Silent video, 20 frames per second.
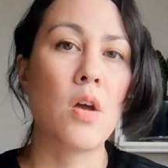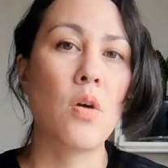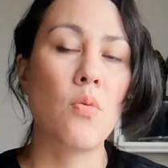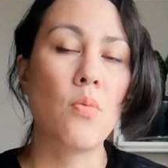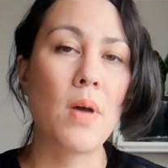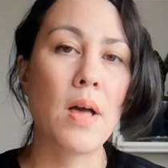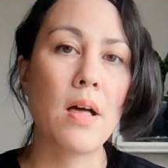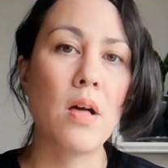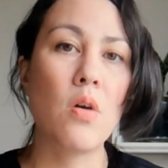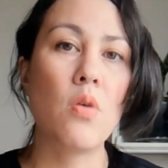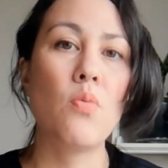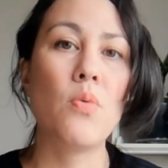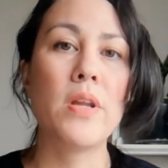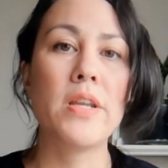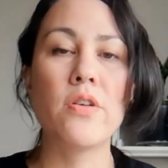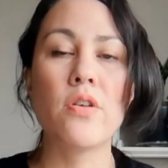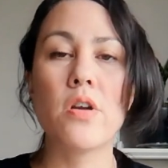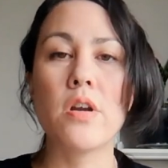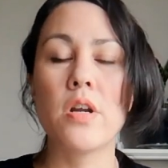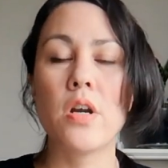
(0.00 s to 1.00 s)
Well,
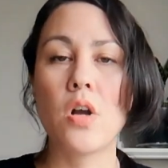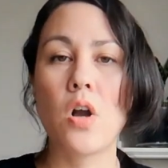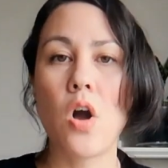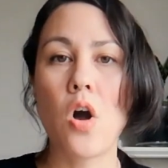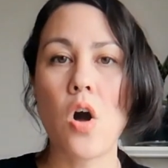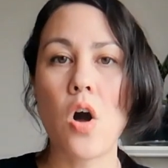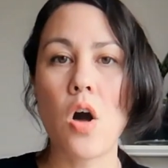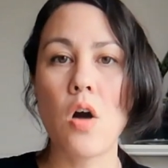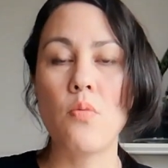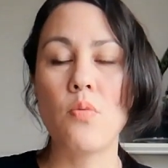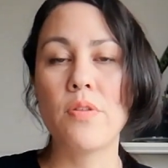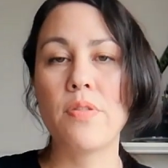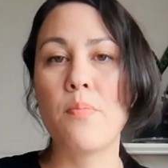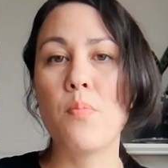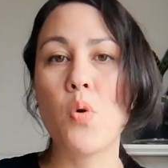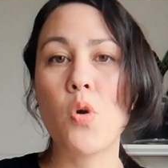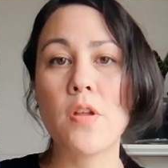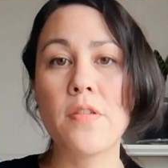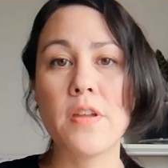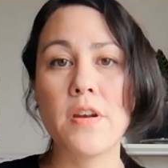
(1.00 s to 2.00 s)
when you're on a call with
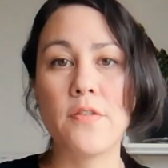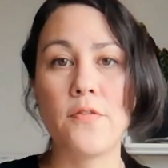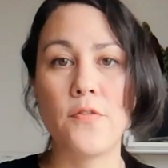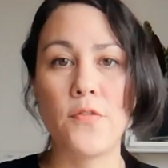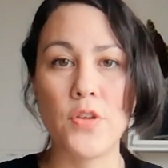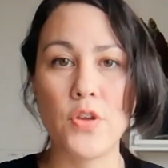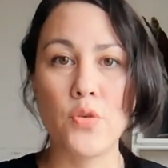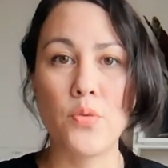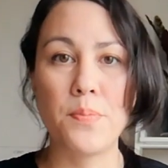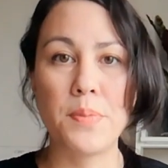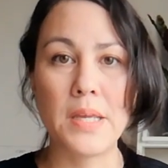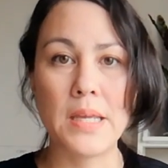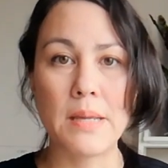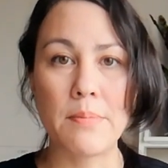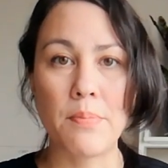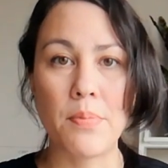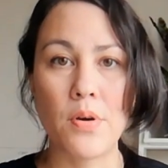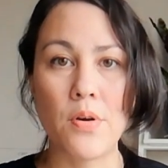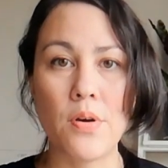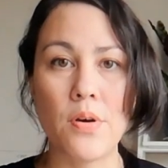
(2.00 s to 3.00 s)
more than a few
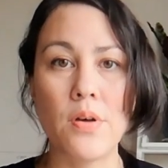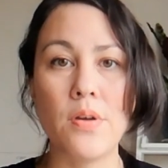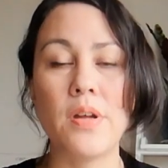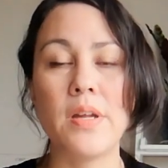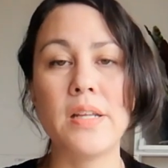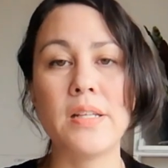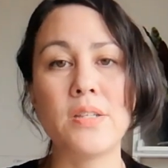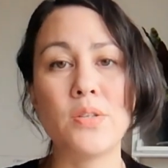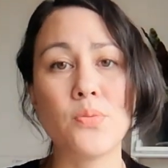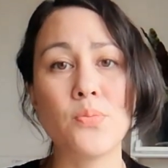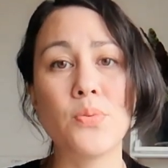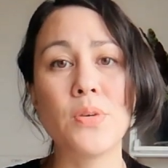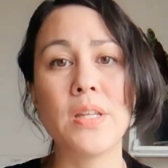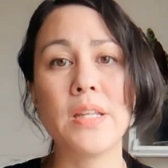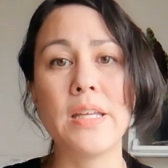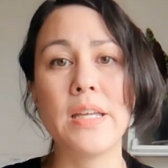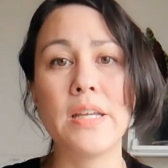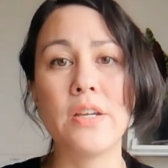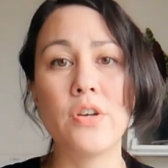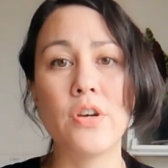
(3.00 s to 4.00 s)
people, it's a
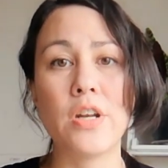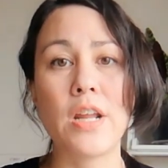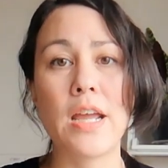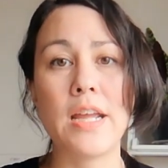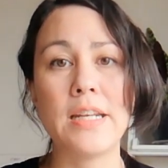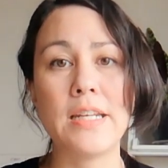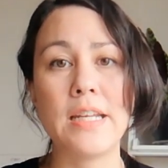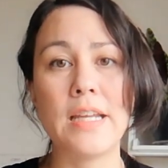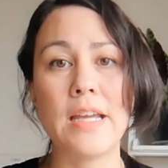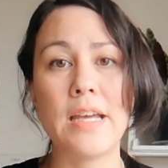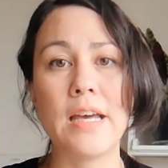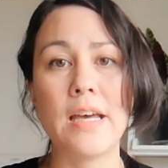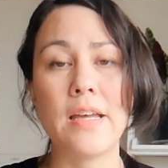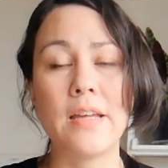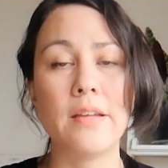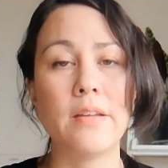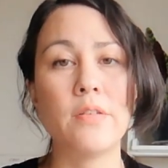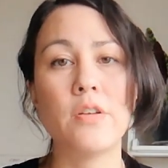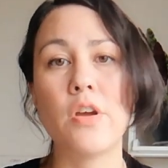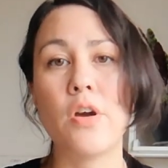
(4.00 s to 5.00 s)
really good
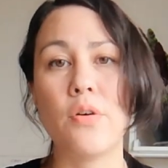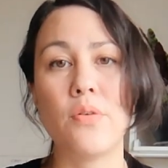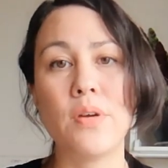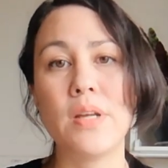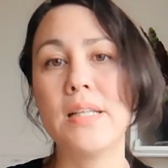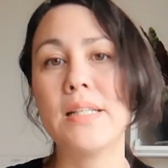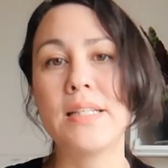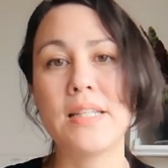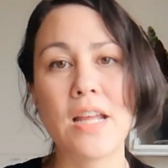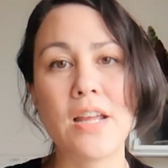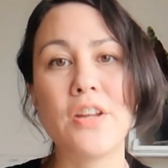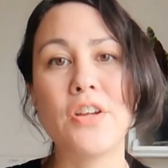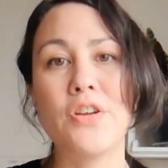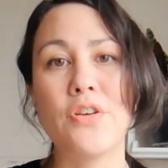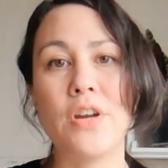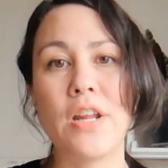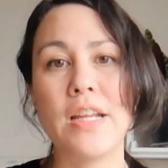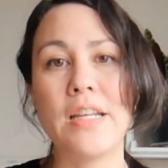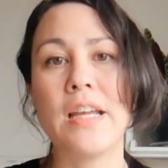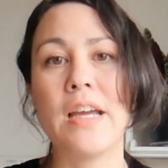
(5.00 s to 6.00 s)
idea. No, it's not a
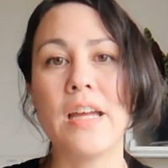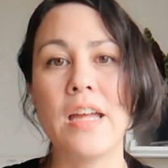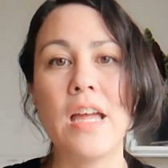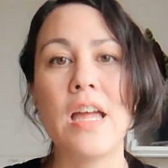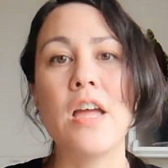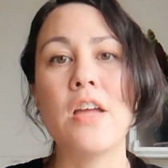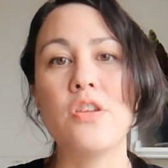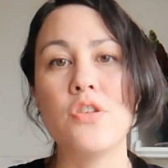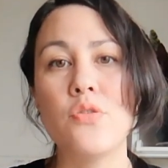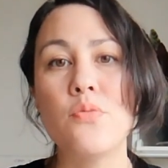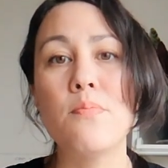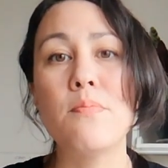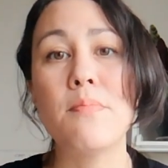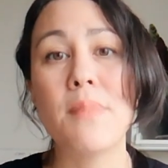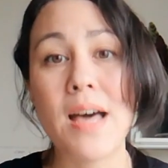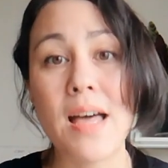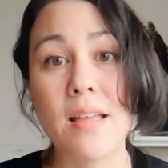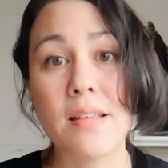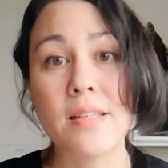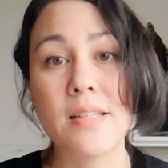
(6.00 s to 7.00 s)
good idea. You
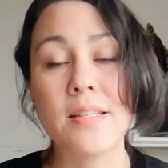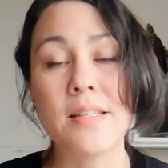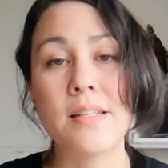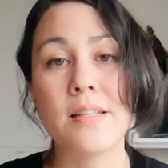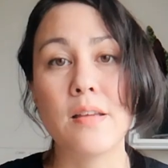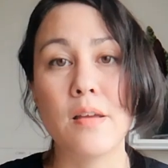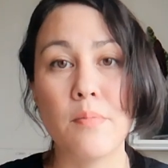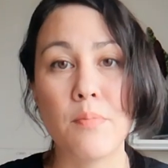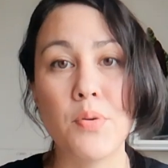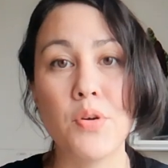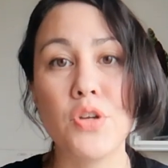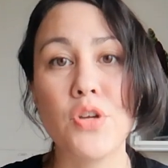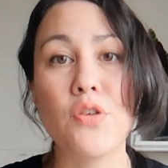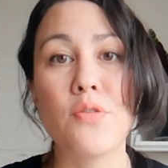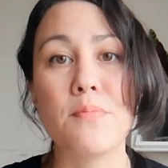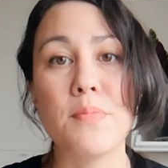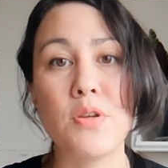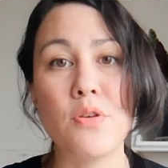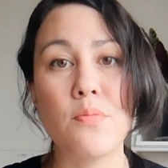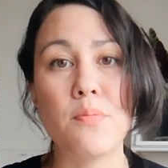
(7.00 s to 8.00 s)
must put
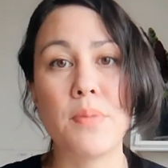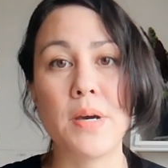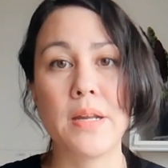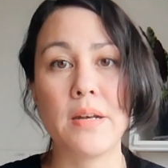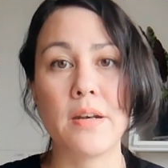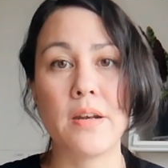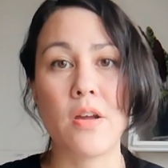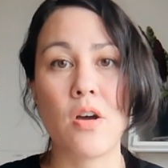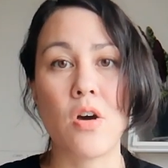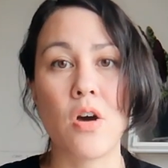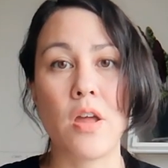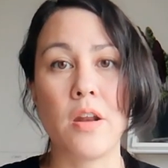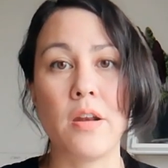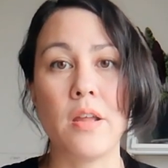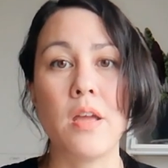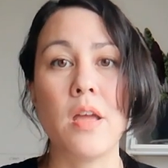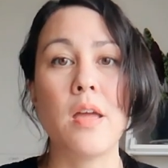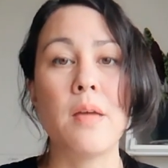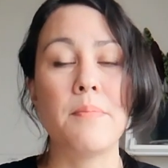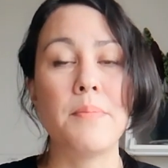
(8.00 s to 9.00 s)
your mute button on,
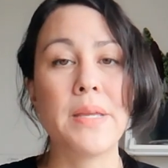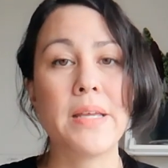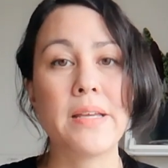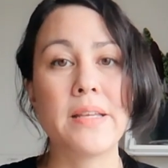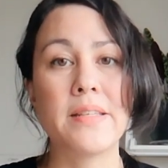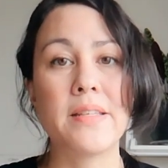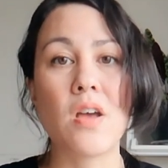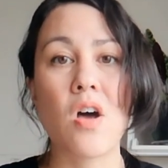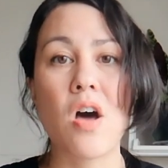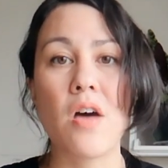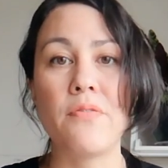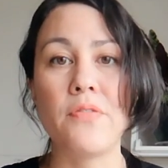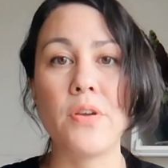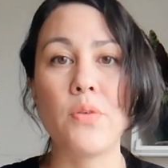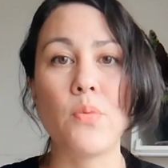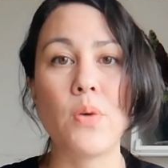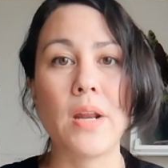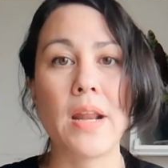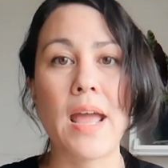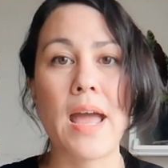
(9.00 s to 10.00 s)
because
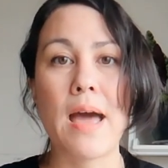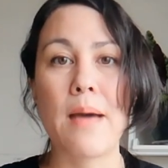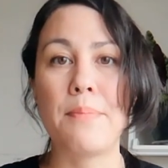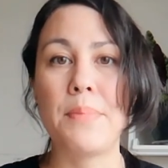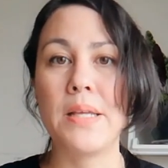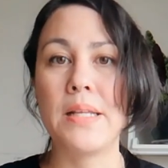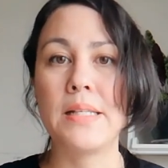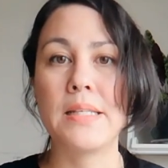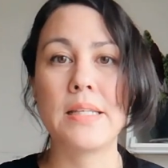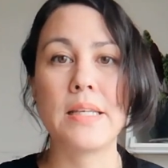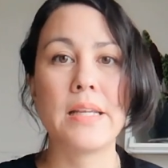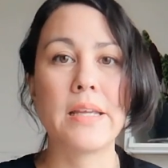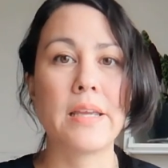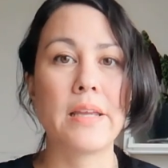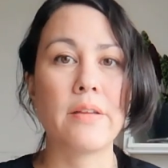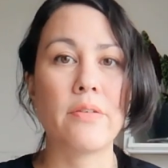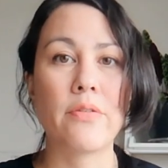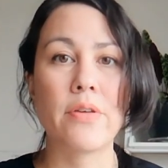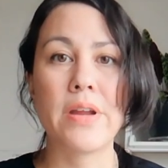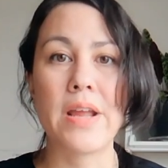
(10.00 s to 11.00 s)
often what happens, it
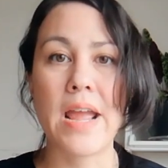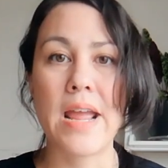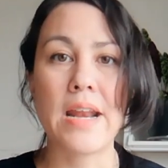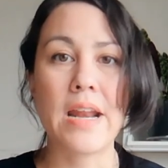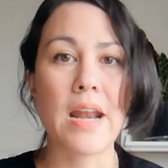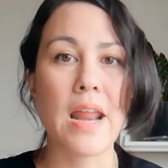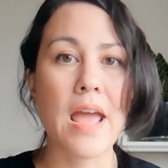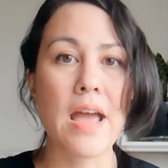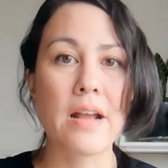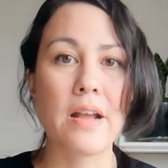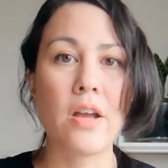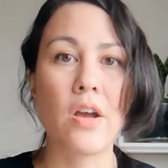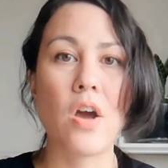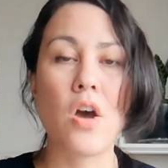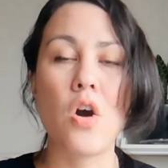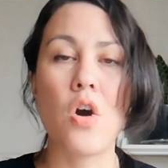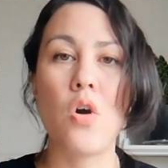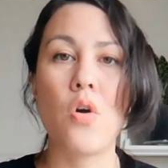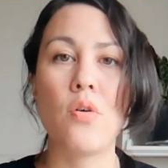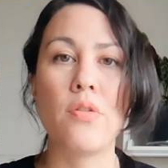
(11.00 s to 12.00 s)
can create an
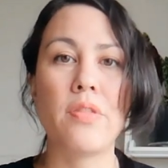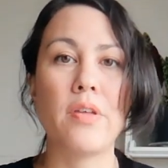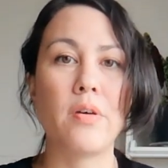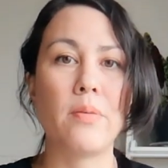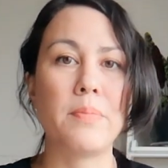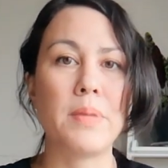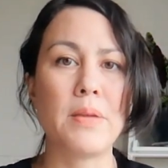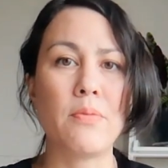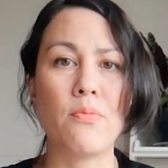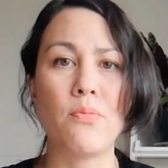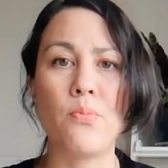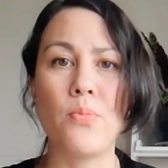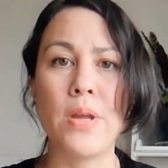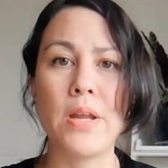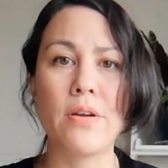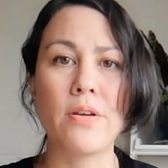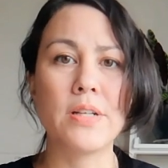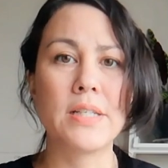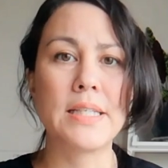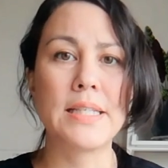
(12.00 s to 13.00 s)
echo, there'll be
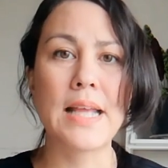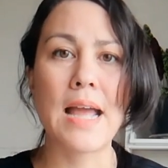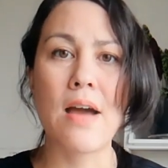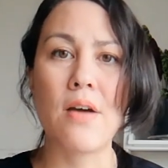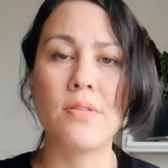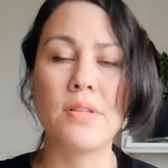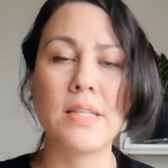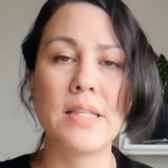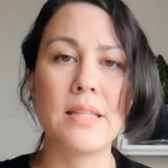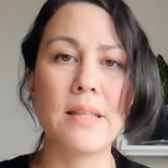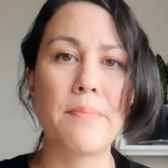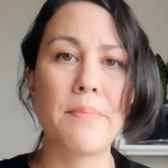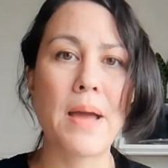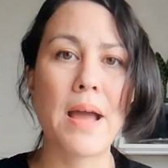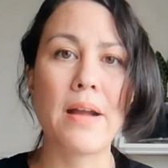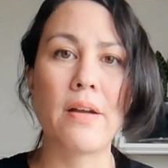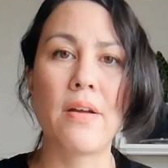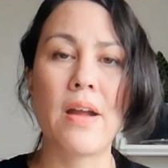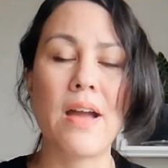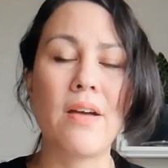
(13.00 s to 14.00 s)
weird sounds in the
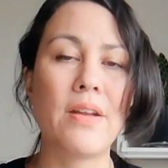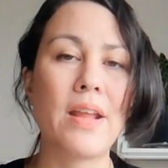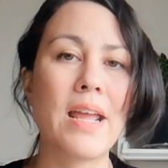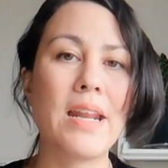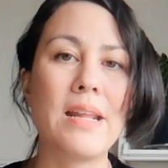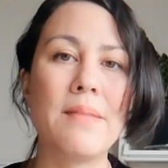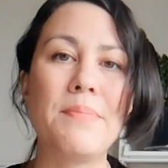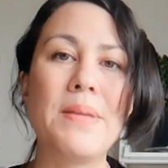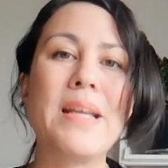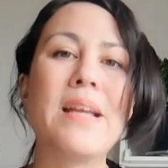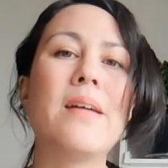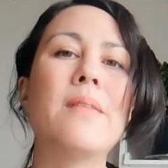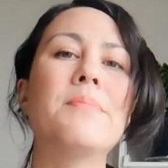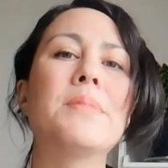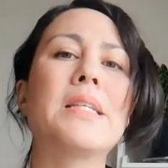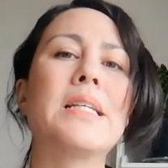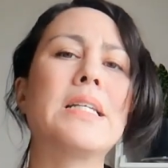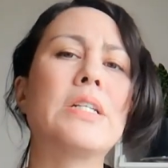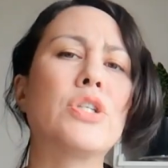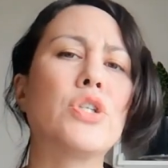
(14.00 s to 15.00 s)
background, and it
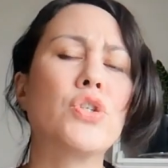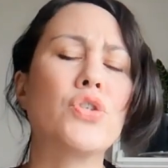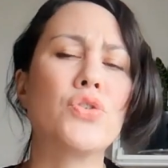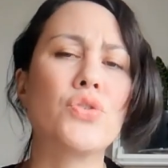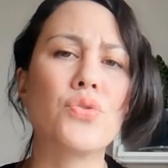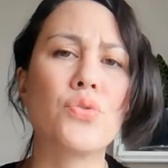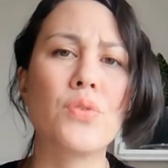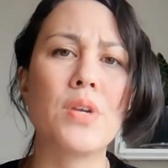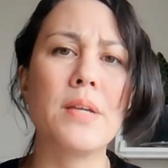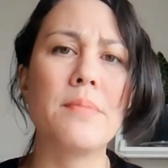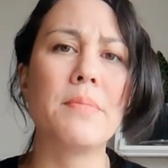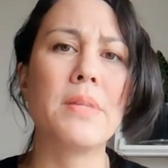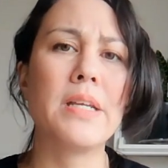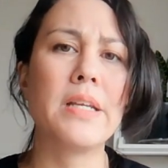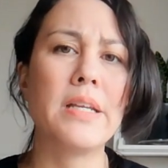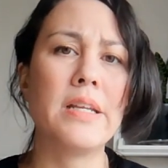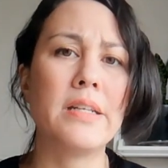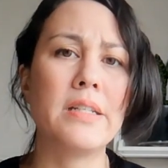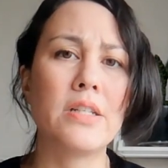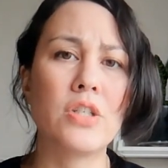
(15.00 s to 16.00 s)
becomes
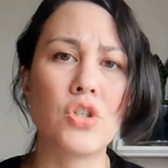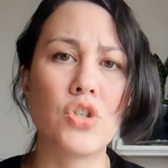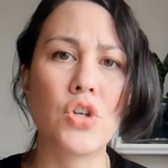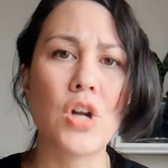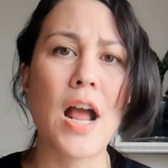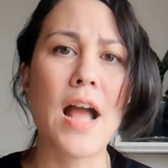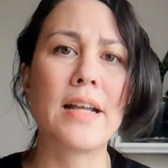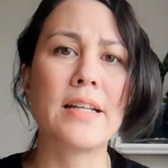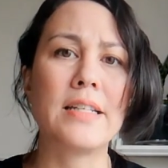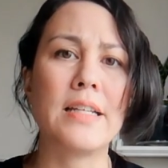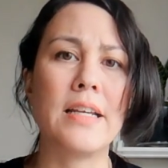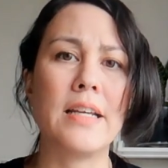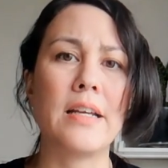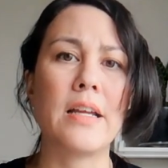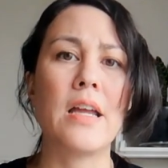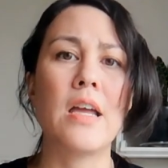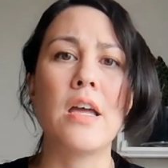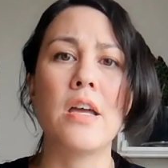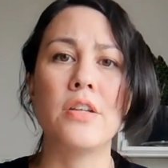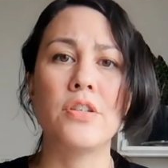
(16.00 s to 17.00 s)
extremely
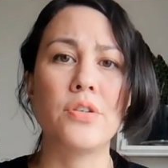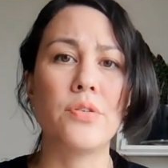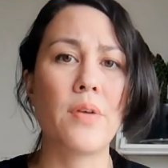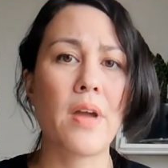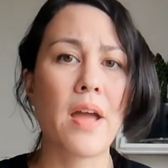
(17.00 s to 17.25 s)
distracting to